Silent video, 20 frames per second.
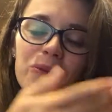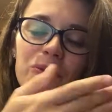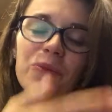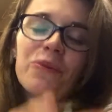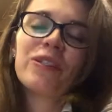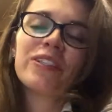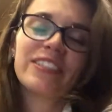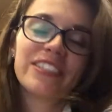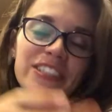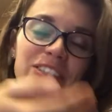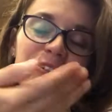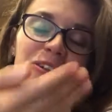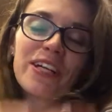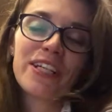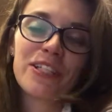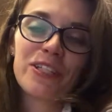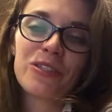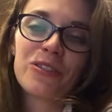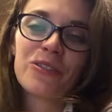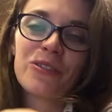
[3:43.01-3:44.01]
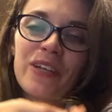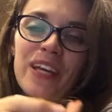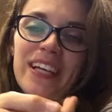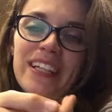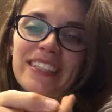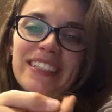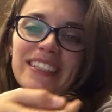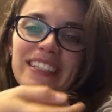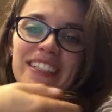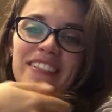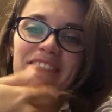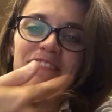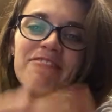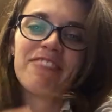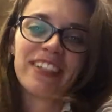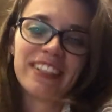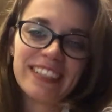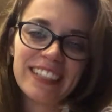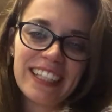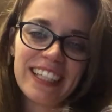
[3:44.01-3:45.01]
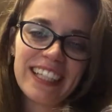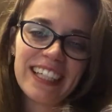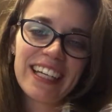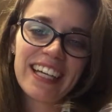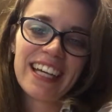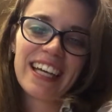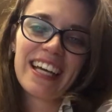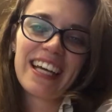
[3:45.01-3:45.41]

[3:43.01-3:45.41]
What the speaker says: where it's great to get funding,